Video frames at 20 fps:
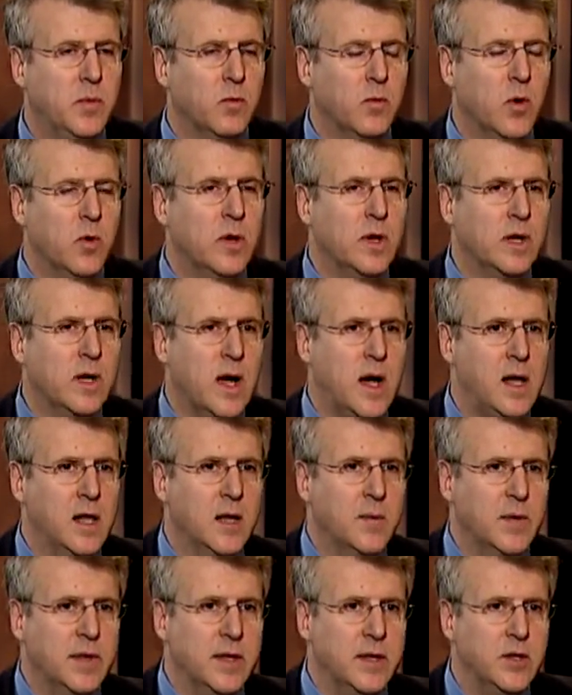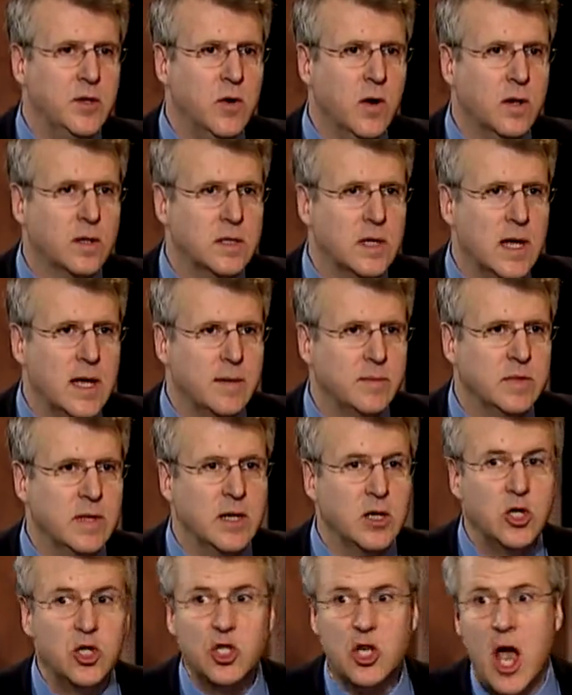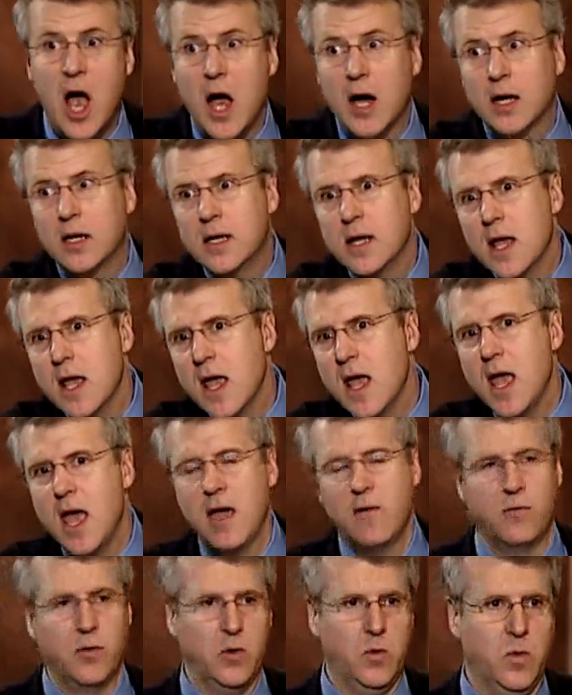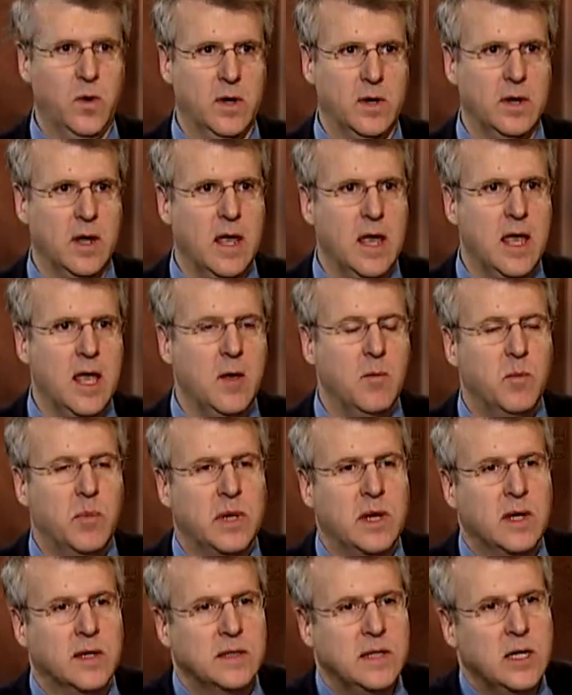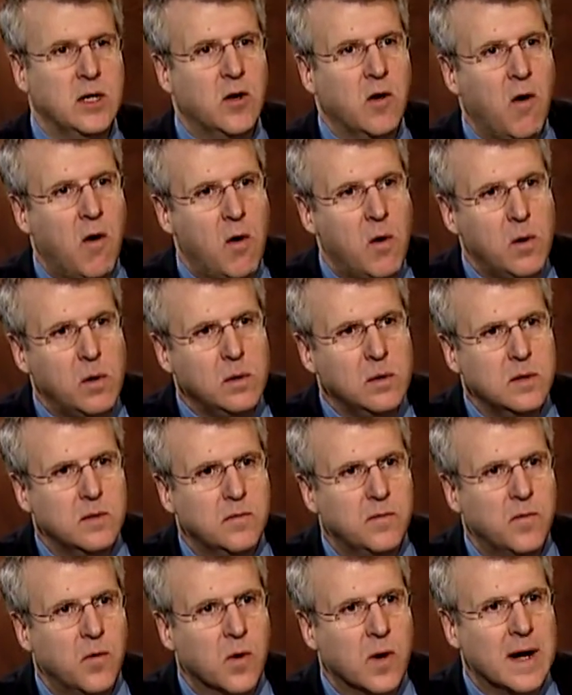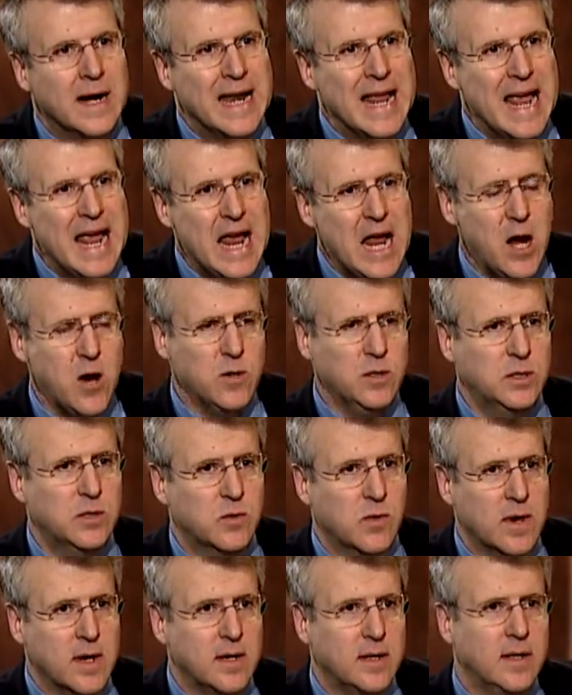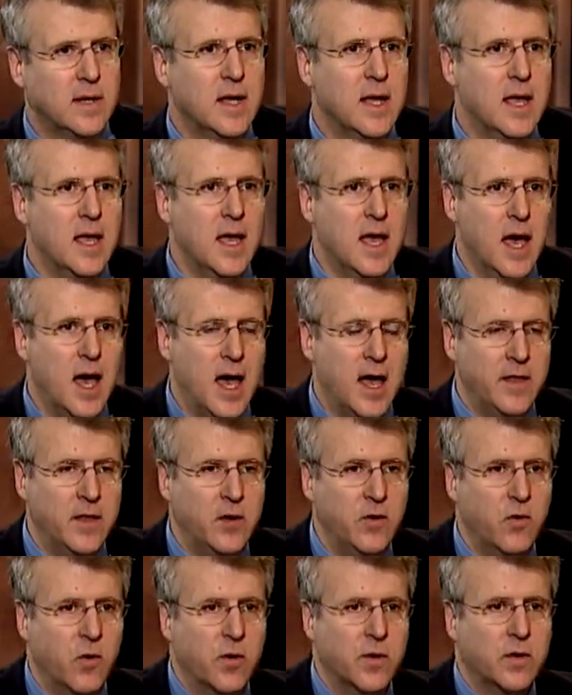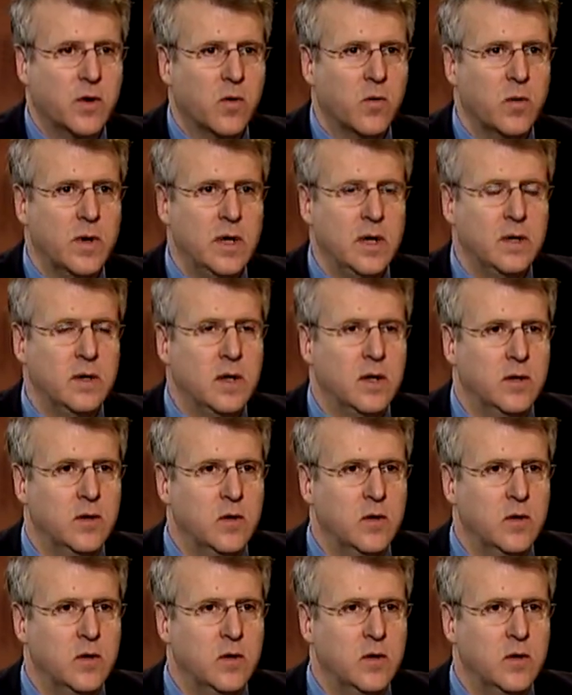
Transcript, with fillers: wrote a column in the New York Times that shocked everyone, because he called for an airstrike on the North Korean